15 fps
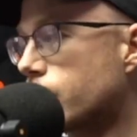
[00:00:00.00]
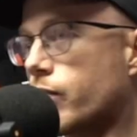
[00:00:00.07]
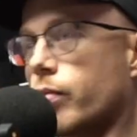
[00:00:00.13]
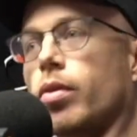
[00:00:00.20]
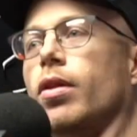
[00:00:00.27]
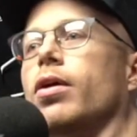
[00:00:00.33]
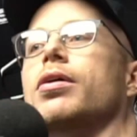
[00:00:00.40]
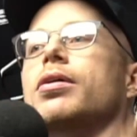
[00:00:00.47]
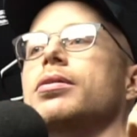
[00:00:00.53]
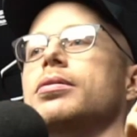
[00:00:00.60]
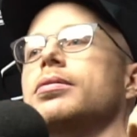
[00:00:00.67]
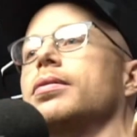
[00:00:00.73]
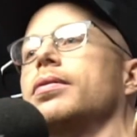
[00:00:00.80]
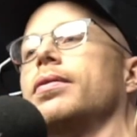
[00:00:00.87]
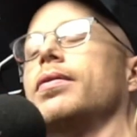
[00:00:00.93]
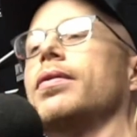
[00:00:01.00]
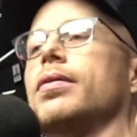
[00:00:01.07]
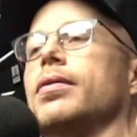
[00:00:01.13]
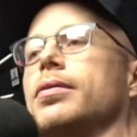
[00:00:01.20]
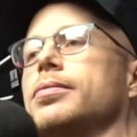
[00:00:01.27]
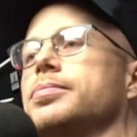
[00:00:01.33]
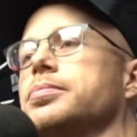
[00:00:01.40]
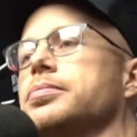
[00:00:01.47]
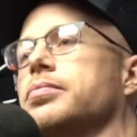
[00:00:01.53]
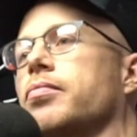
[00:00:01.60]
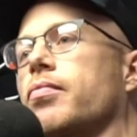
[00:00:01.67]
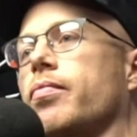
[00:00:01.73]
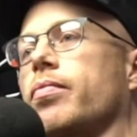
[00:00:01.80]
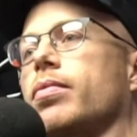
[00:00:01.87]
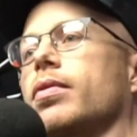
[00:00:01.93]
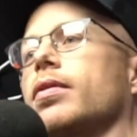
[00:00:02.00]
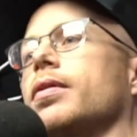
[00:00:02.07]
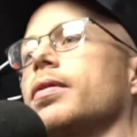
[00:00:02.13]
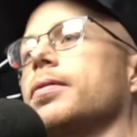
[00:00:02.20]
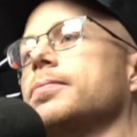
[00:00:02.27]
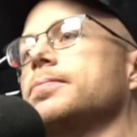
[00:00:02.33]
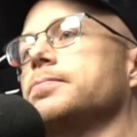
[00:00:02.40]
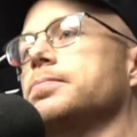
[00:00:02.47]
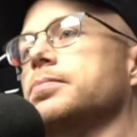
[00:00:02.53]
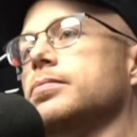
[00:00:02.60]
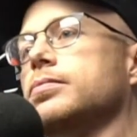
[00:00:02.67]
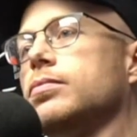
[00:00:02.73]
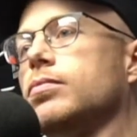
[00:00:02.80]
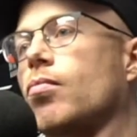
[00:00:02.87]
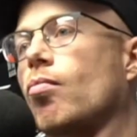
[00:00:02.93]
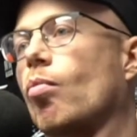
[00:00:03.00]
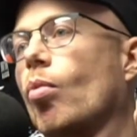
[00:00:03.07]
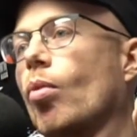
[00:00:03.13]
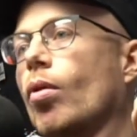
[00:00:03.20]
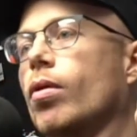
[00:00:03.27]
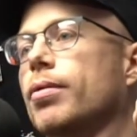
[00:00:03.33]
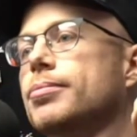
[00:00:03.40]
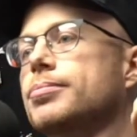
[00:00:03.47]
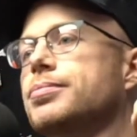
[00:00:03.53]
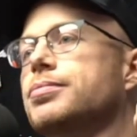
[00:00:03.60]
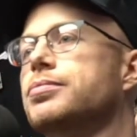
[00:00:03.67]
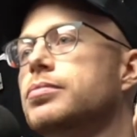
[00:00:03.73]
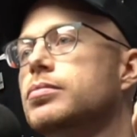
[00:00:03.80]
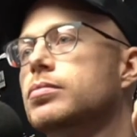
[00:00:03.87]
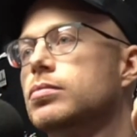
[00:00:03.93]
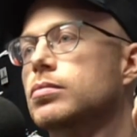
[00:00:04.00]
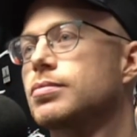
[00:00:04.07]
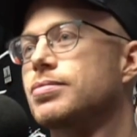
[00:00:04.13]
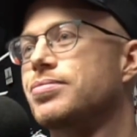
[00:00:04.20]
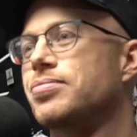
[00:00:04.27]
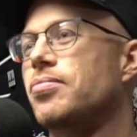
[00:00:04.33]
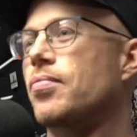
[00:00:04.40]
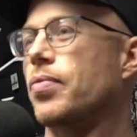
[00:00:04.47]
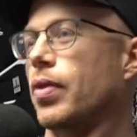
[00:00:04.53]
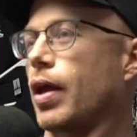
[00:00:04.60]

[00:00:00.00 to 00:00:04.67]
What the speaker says: some of the first motherfuckers on that whole like, our light shows in here are fucking.